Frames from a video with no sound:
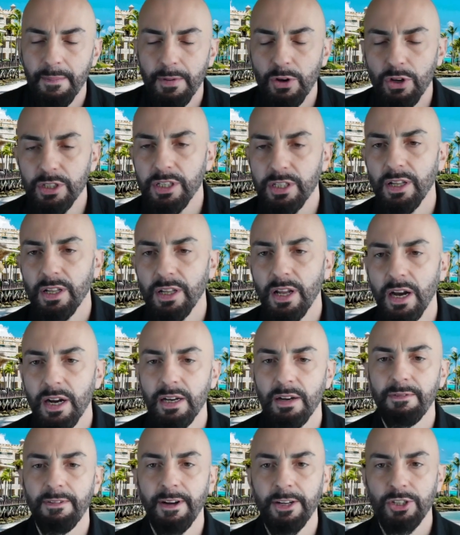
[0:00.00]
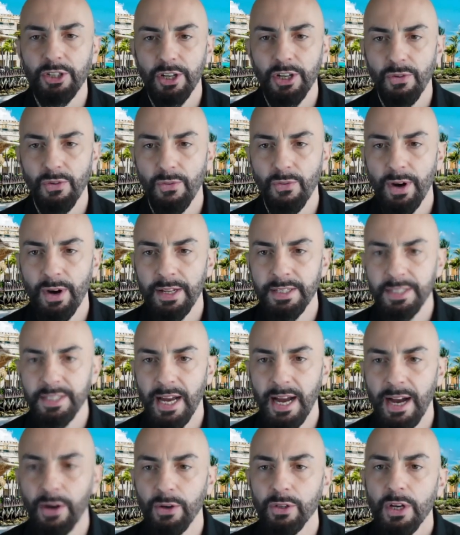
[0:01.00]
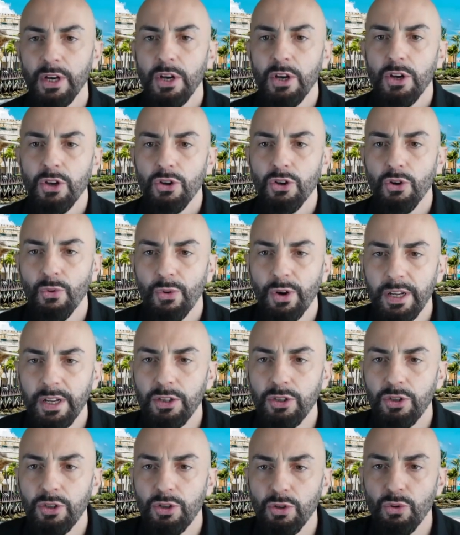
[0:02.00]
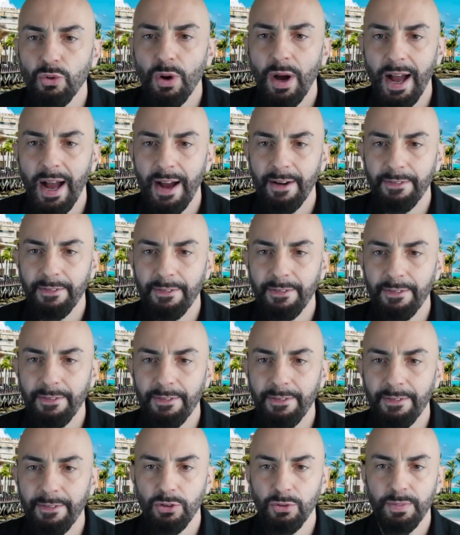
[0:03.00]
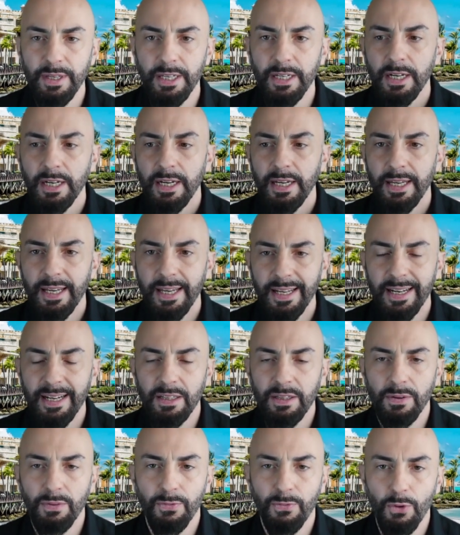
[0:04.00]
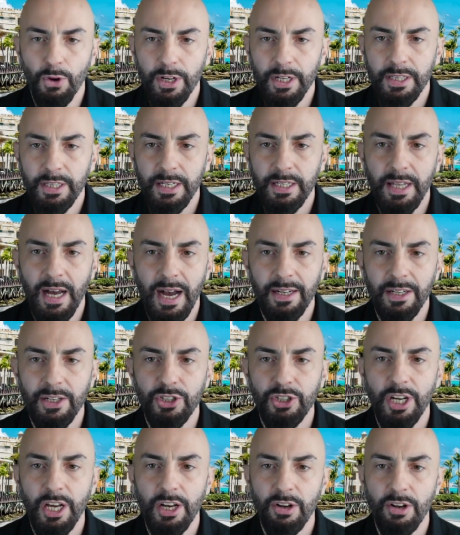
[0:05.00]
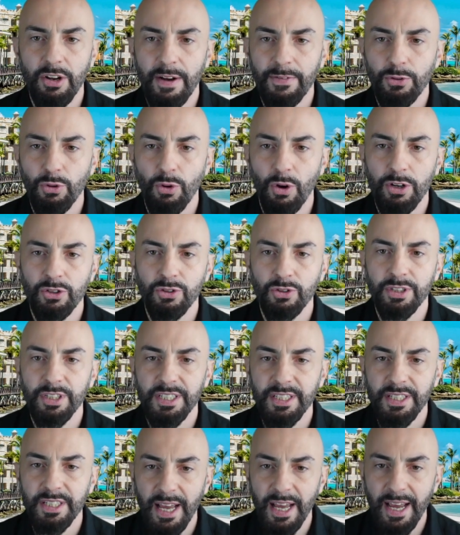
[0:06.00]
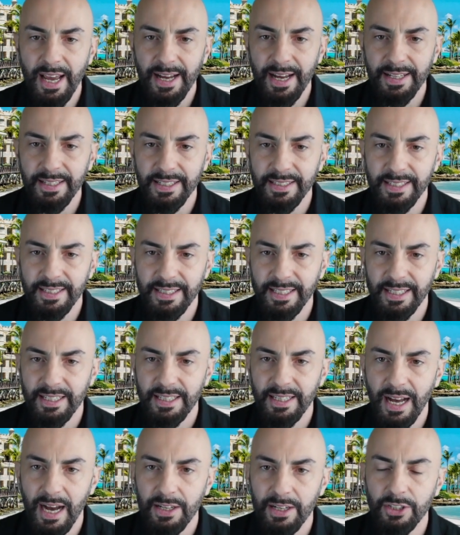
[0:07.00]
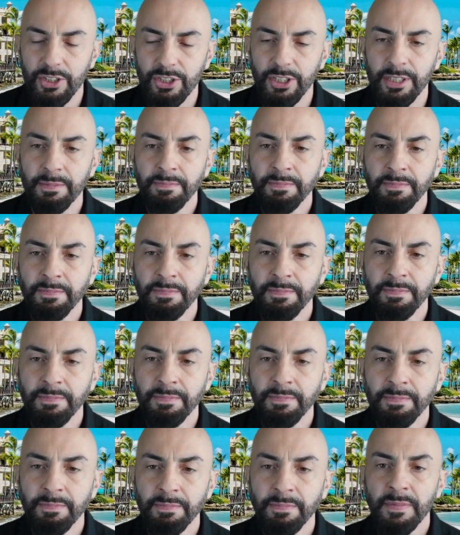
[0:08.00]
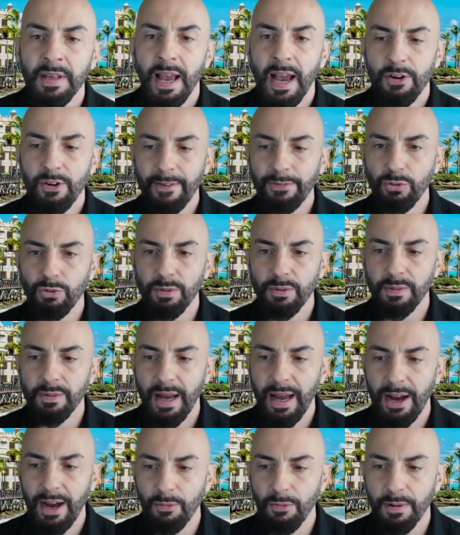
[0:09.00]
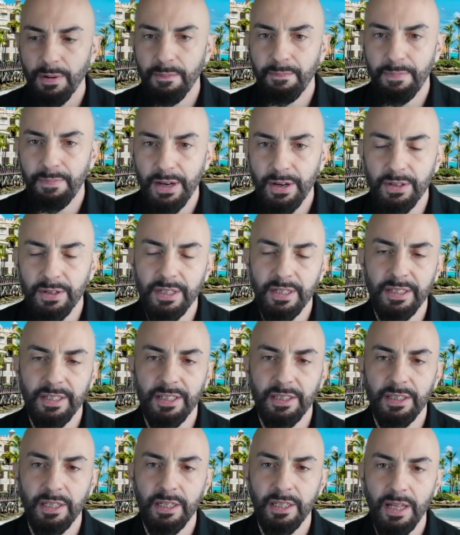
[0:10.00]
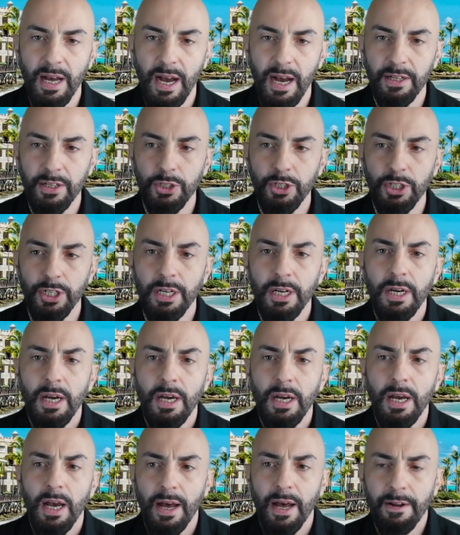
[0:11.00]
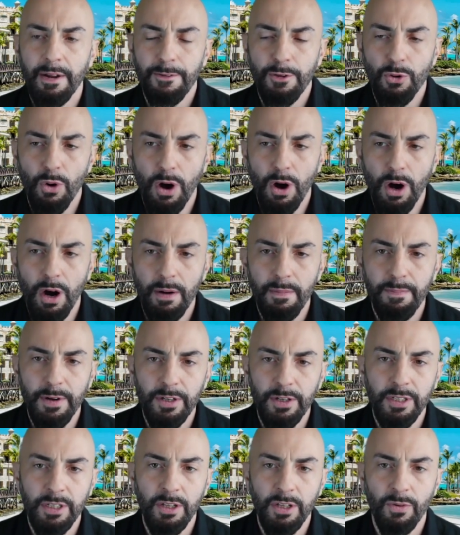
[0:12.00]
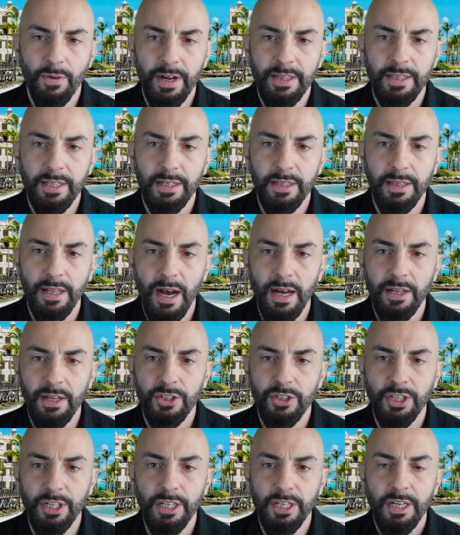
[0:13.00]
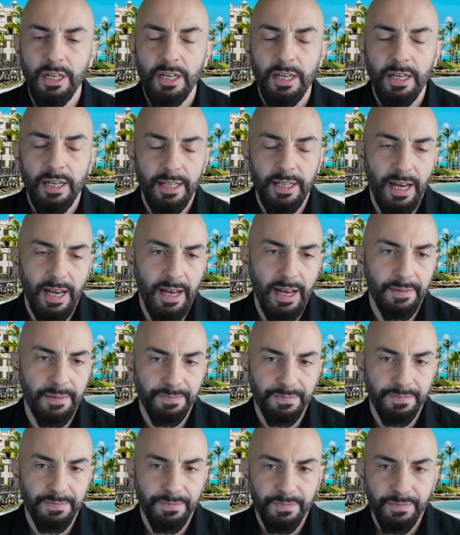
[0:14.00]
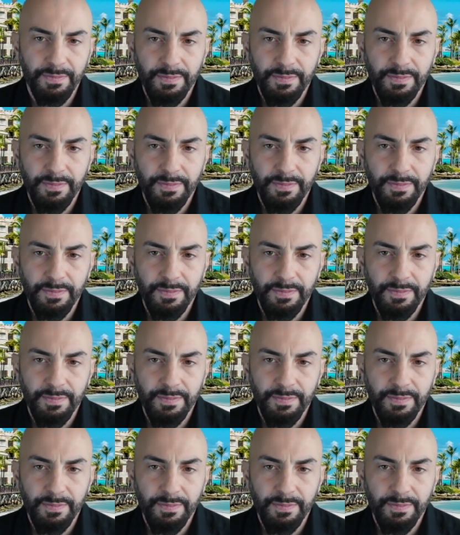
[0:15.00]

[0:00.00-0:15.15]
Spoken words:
because luck eventually runs out. You really do have to be in it for the technology, and you have to understand the technology, and you have to help build the technology. And if you are building the right technology, then